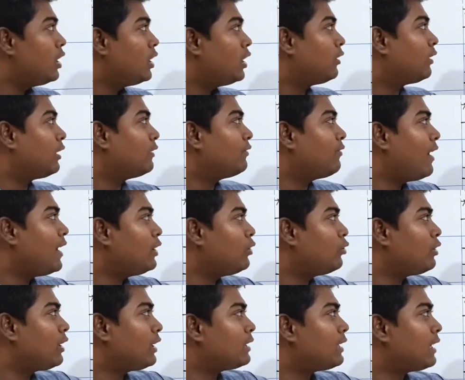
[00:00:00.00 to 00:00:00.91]
You can find
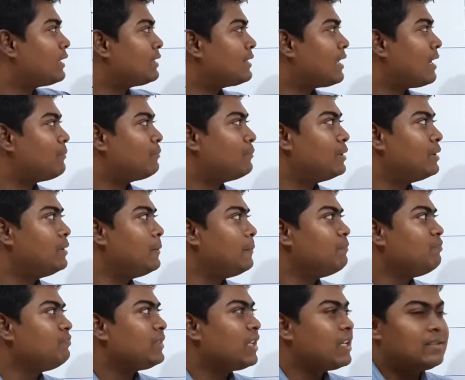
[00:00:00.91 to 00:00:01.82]
out an
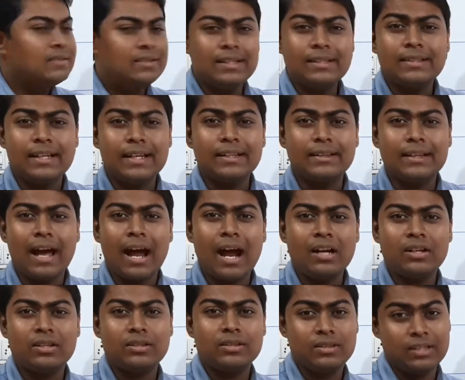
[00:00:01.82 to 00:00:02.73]
example. She said
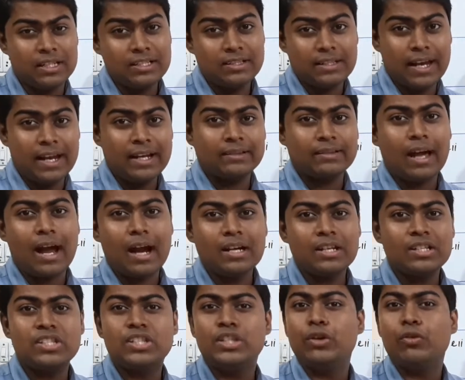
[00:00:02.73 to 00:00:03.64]
that
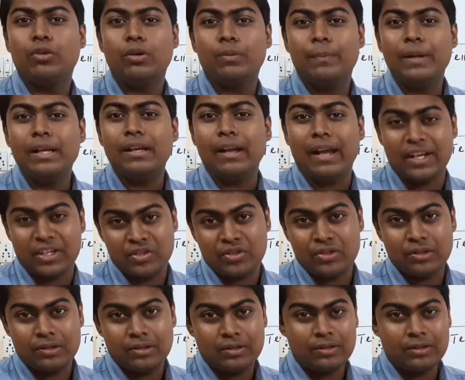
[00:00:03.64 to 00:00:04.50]
she would be late.